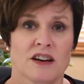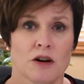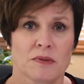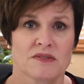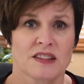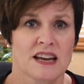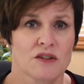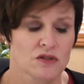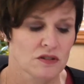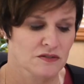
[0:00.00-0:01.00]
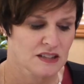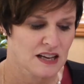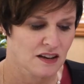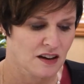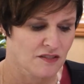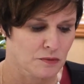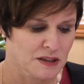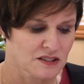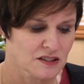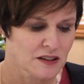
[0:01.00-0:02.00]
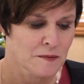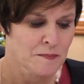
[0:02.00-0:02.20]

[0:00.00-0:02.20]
the help of the Council of State Governments.